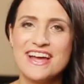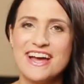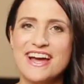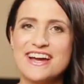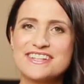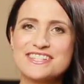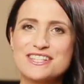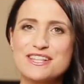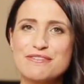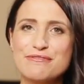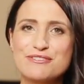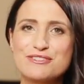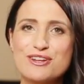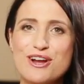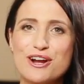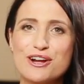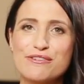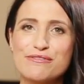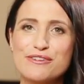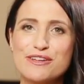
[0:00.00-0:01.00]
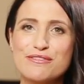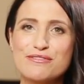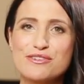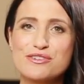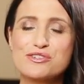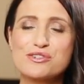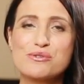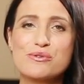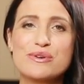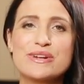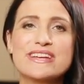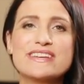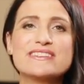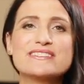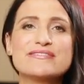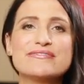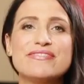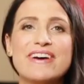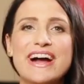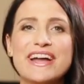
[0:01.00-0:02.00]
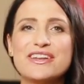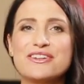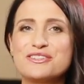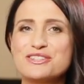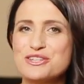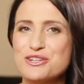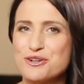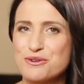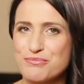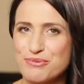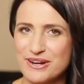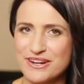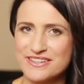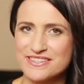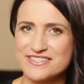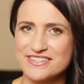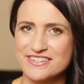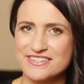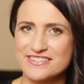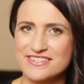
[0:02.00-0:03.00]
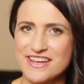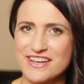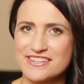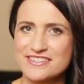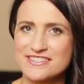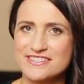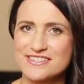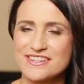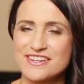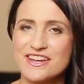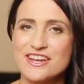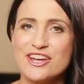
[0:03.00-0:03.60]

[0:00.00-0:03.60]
Excellent photography of your jewelry is vital to your brand's success.